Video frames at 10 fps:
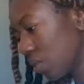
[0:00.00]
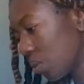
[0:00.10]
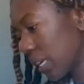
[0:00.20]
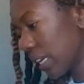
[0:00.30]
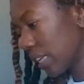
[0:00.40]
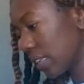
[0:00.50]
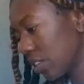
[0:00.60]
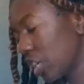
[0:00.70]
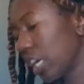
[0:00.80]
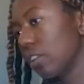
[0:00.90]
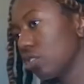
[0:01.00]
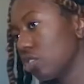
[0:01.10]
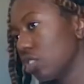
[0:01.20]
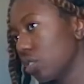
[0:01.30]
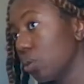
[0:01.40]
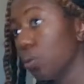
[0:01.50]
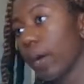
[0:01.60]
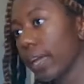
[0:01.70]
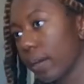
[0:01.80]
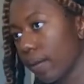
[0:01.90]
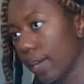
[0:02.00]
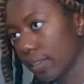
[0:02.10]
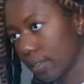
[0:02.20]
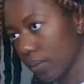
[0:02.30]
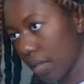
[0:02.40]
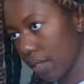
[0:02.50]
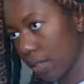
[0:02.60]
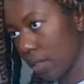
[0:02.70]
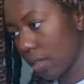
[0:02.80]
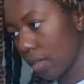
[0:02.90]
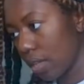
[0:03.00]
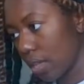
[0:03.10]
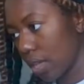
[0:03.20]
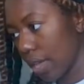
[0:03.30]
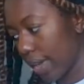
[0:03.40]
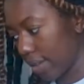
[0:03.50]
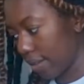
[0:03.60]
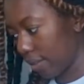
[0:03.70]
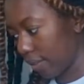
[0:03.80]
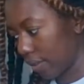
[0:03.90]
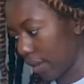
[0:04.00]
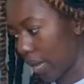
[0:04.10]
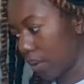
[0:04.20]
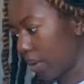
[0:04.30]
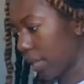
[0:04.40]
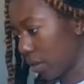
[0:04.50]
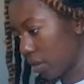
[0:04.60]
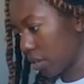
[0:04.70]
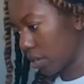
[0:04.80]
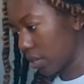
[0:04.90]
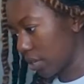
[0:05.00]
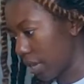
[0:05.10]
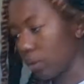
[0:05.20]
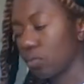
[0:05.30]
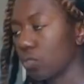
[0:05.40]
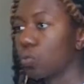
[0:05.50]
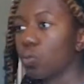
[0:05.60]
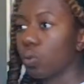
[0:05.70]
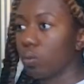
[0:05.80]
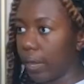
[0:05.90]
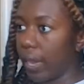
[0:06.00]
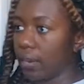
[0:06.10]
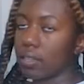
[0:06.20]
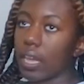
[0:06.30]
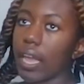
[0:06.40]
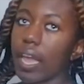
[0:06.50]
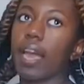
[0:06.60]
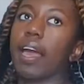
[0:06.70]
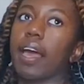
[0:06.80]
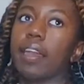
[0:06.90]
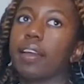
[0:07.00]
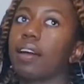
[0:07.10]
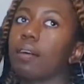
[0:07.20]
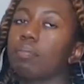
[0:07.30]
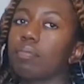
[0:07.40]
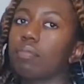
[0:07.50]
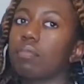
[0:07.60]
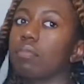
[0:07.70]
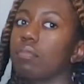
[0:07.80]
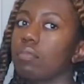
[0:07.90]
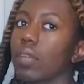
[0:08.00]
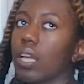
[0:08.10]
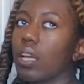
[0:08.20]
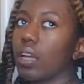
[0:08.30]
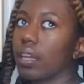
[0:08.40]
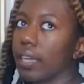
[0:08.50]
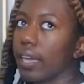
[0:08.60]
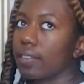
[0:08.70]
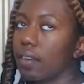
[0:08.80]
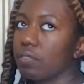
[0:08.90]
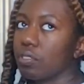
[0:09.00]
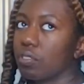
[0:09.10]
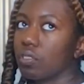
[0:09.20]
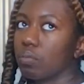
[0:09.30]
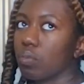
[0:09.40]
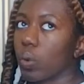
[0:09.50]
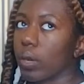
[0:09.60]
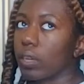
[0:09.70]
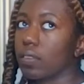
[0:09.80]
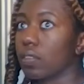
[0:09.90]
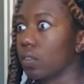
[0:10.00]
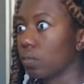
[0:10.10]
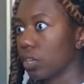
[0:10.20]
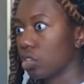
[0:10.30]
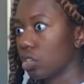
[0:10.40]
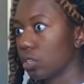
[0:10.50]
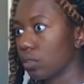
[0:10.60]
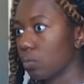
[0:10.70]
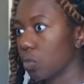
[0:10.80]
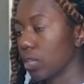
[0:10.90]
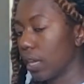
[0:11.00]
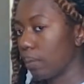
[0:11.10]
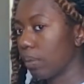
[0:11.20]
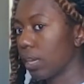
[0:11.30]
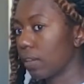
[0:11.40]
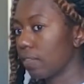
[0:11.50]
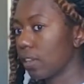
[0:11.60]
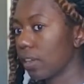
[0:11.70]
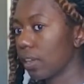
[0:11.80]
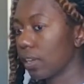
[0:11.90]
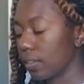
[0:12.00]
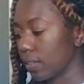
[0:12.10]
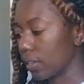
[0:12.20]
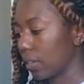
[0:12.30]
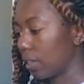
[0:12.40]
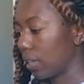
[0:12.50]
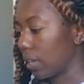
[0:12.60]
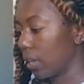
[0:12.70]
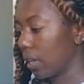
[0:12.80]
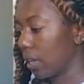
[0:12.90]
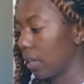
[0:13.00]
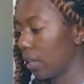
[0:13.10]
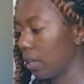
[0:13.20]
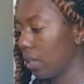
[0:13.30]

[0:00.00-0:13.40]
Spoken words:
So it changed who I interacted with and how I learned, how school went. And I guess after some more consideration, some more time in gifted, I decided that I